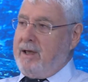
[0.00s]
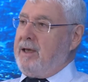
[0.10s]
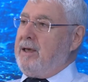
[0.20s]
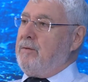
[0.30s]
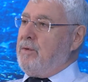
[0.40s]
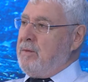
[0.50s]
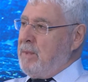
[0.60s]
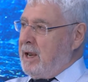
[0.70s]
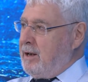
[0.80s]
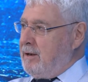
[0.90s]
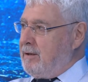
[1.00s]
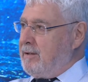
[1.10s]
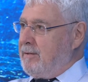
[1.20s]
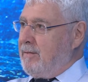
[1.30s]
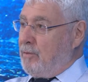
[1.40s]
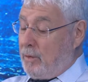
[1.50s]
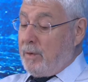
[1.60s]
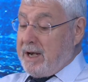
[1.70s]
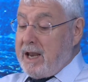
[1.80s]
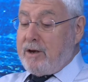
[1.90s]
We
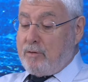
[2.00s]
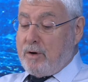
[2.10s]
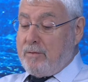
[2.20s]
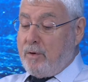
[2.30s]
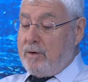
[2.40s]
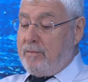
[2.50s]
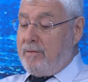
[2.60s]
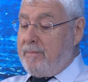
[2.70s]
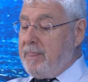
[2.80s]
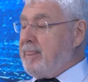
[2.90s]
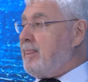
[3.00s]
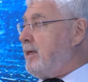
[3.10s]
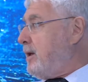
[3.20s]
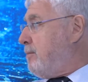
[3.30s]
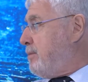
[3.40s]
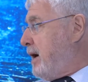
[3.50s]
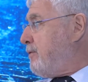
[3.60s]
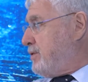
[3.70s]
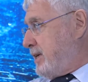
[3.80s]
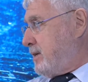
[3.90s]
need to involve the
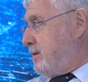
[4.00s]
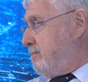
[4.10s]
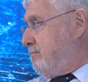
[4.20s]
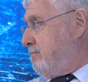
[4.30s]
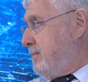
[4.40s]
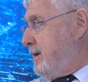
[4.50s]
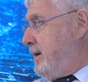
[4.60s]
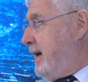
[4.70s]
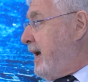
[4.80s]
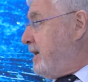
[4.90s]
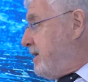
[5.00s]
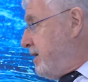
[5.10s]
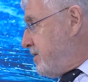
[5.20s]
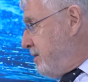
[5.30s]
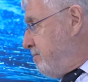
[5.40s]
private sector. Again, TSM,